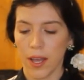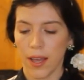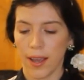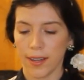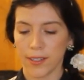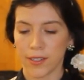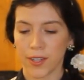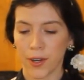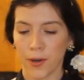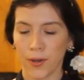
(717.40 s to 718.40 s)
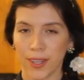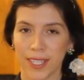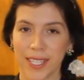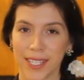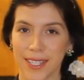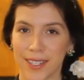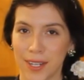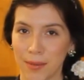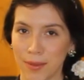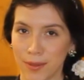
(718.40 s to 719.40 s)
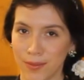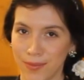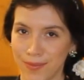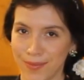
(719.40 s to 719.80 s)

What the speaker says: And so this is a double